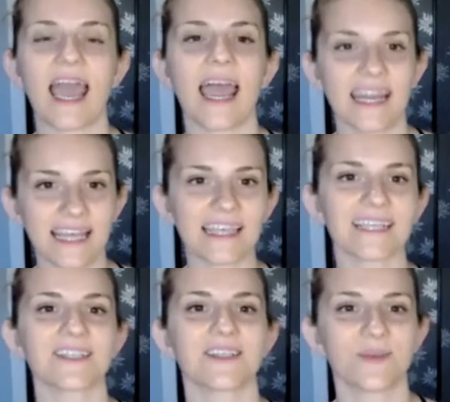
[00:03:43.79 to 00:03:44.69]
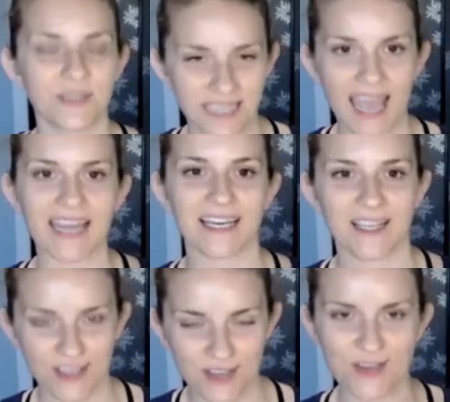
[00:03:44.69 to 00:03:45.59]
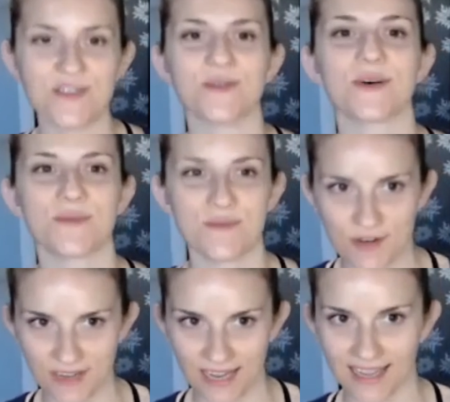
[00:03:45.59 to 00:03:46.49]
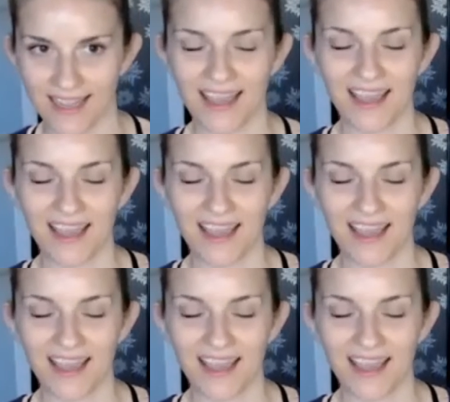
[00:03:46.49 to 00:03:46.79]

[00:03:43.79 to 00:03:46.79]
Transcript: anything to get you moving.